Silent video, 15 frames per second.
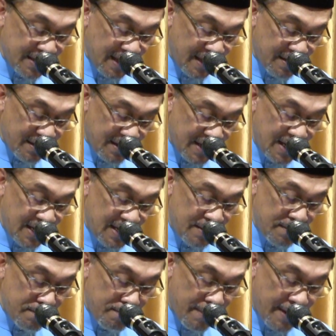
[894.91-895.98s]
that
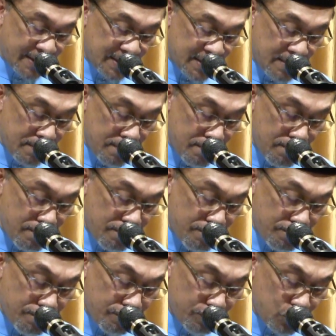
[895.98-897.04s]
really matter
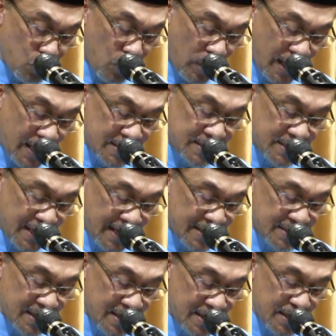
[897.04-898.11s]
to us
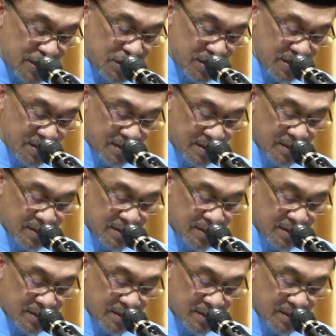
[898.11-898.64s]
as a nation.